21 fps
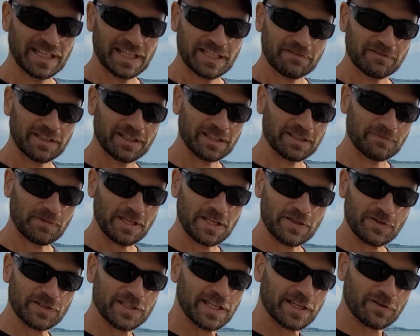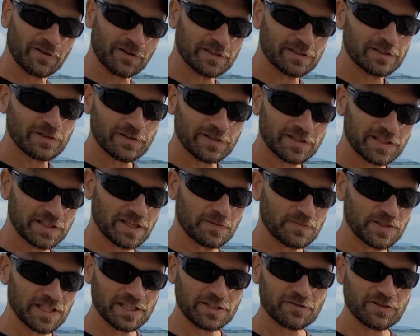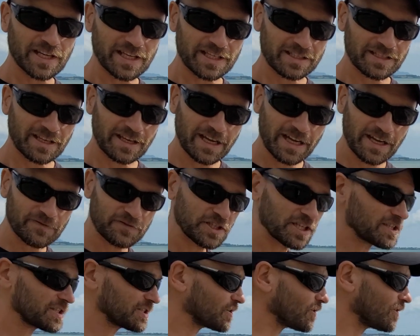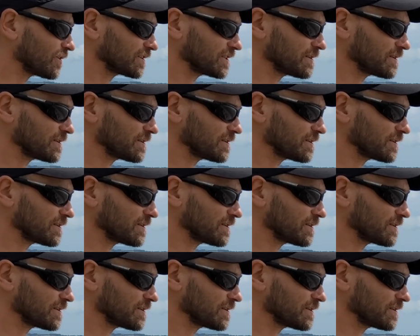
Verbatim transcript: we're gonna be using all those tips and tricks that I have just talked